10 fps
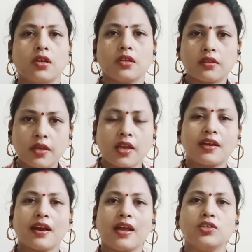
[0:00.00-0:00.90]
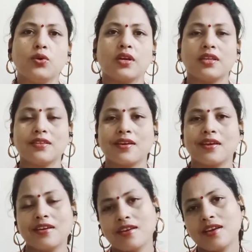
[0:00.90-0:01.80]
they are
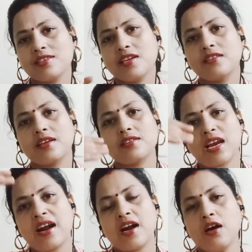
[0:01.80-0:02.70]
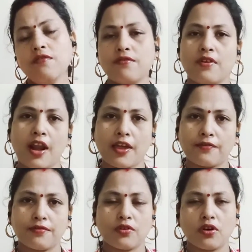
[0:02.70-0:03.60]
increasing their standard of life
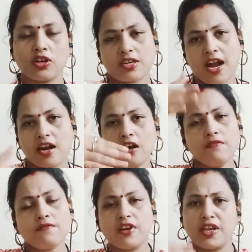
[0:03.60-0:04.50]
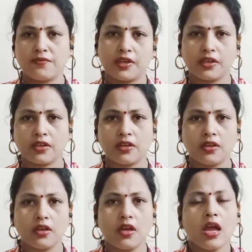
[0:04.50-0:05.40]
or standard of living.
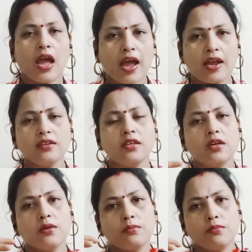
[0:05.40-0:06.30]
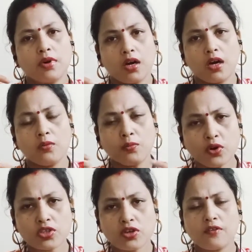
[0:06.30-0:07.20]
And
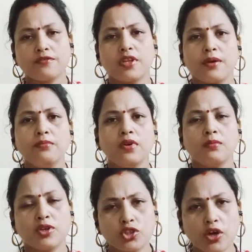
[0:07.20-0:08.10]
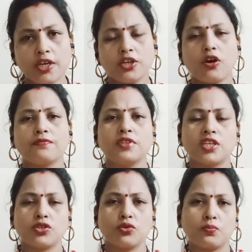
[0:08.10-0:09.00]
most of them, majority of
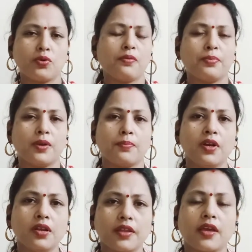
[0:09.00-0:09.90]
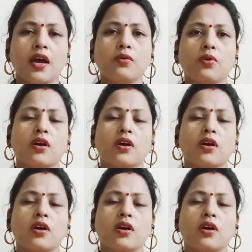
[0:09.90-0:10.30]
this group of people, they are